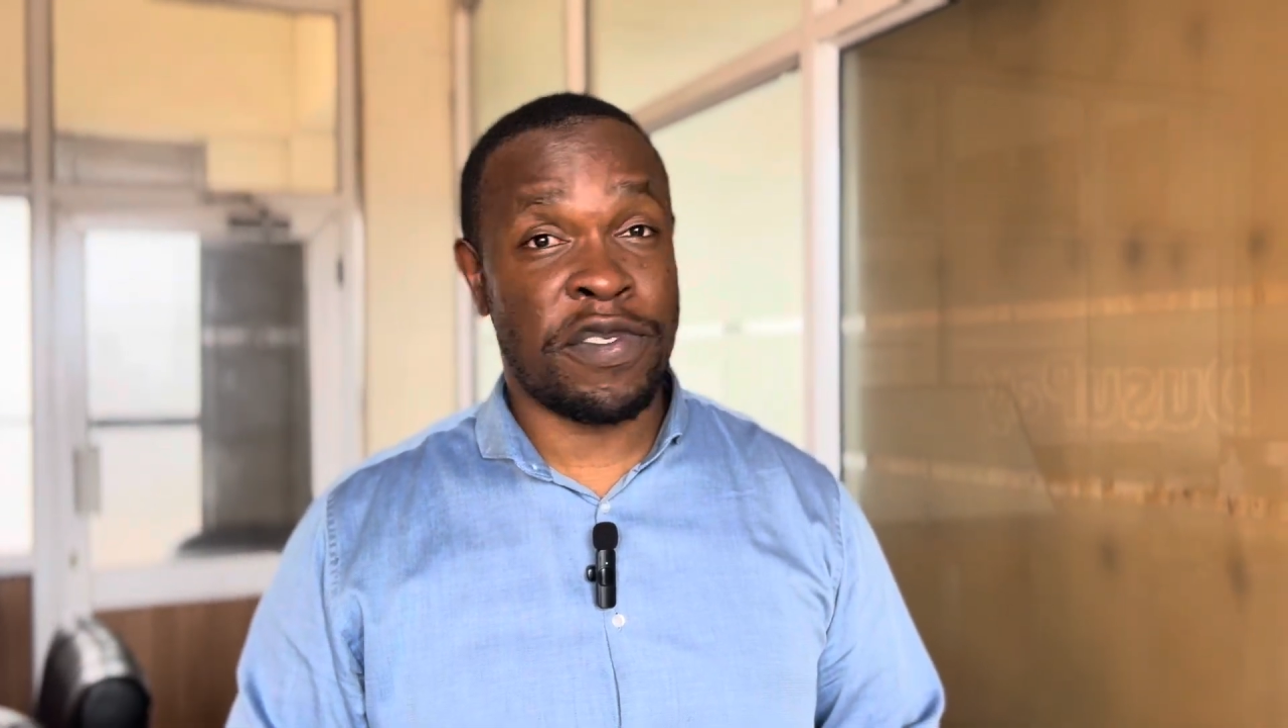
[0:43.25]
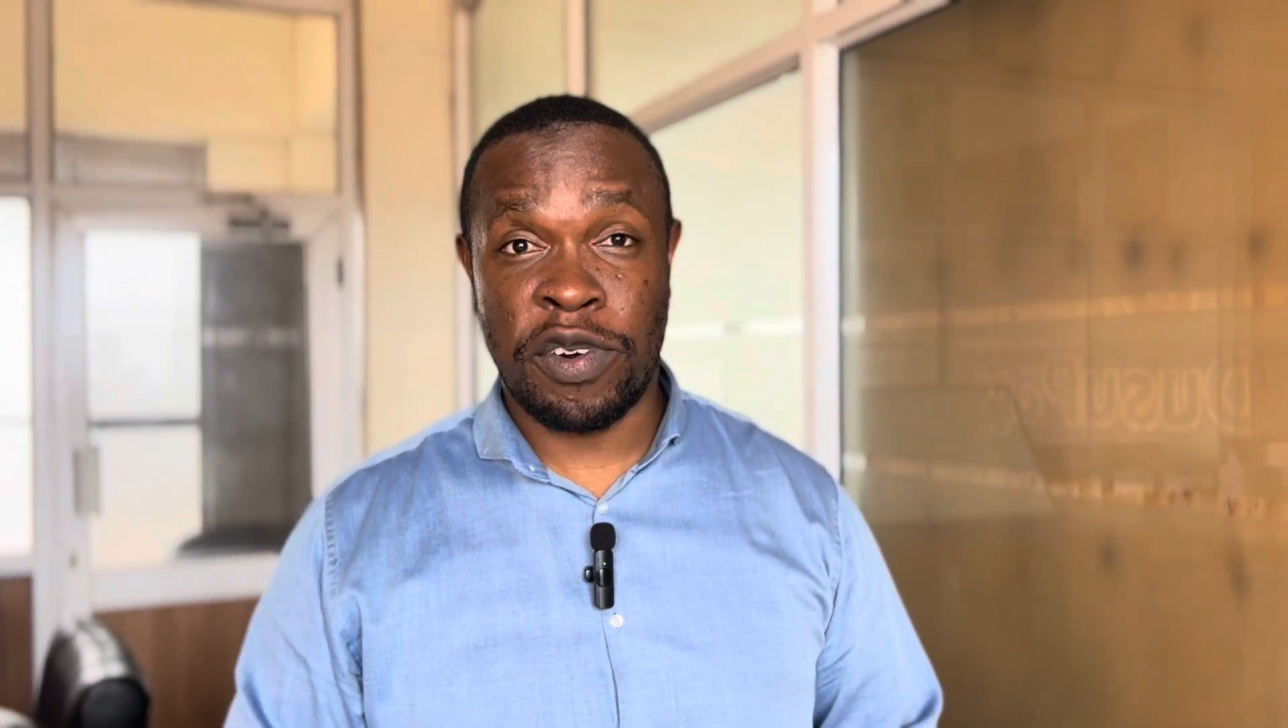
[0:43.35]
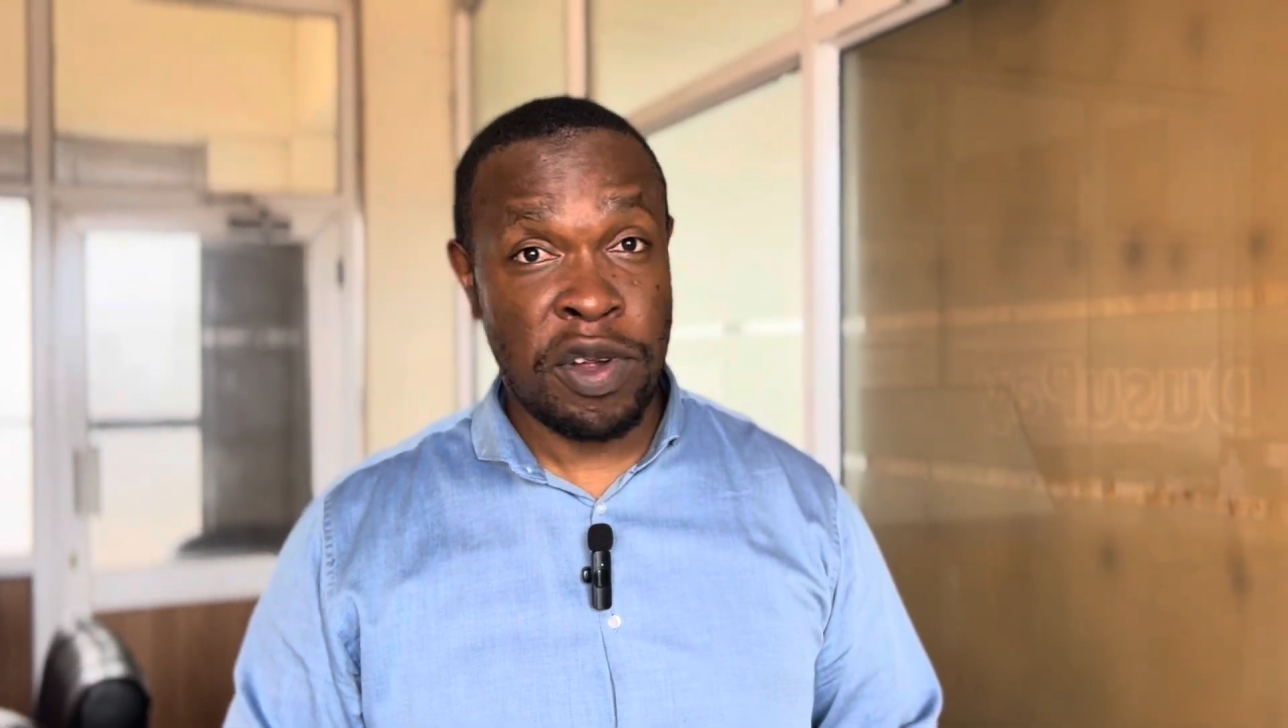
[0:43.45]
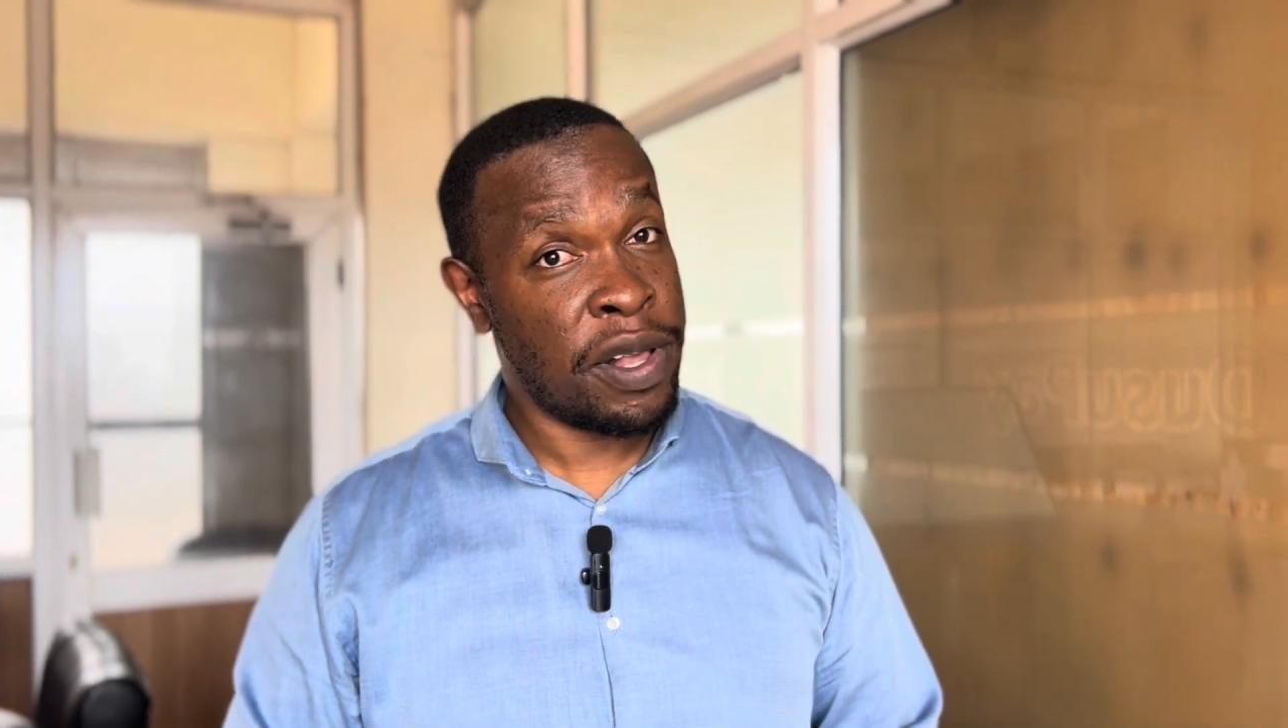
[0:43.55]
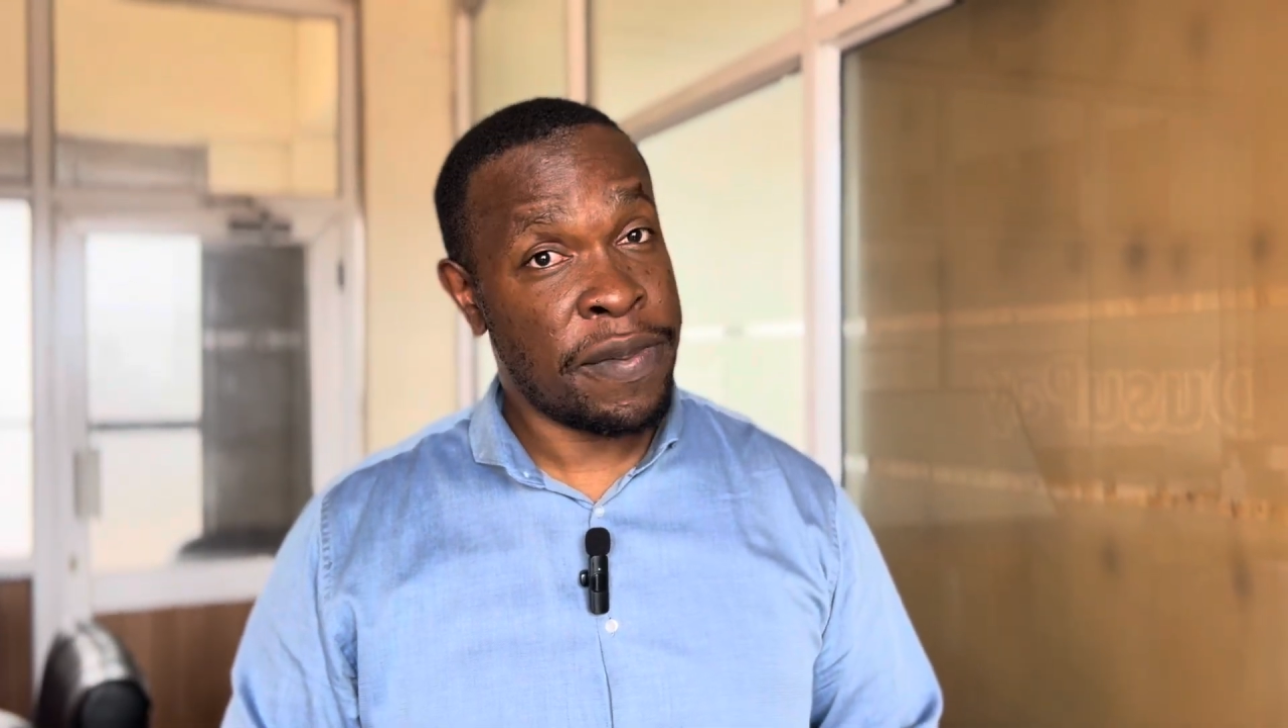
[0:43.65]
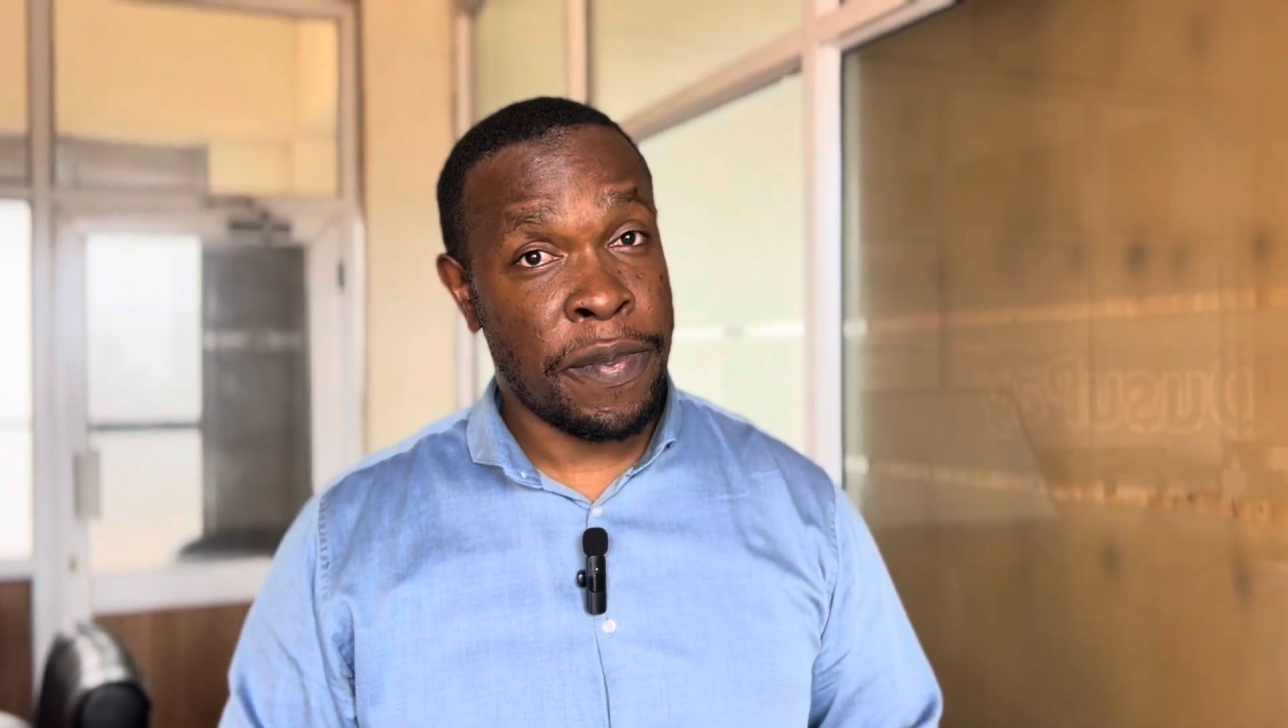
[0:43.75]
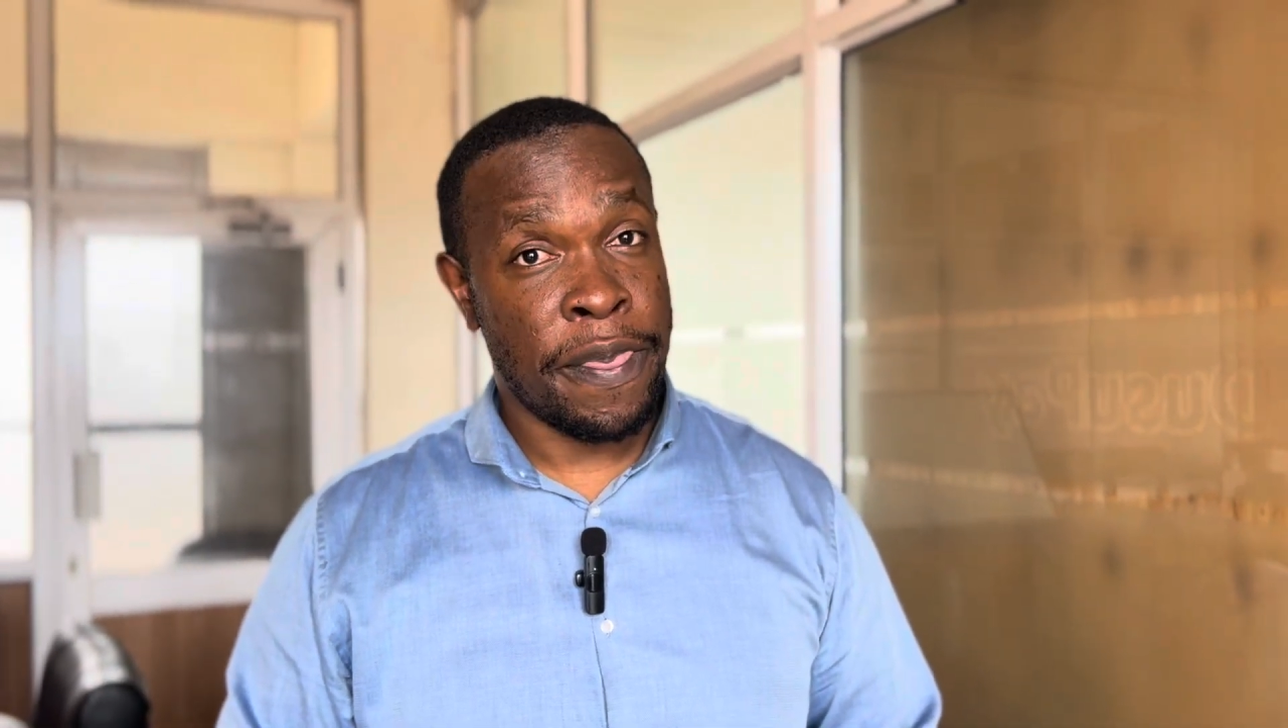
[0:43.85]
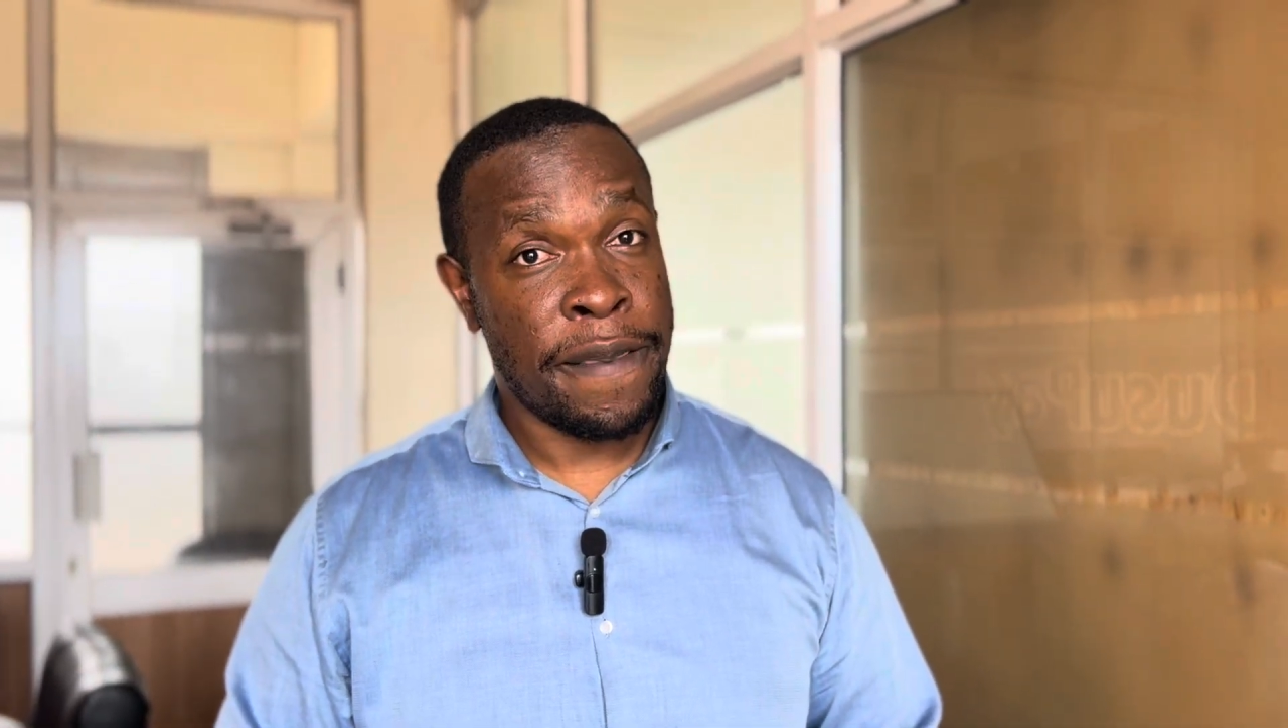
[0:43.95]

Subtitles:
for all.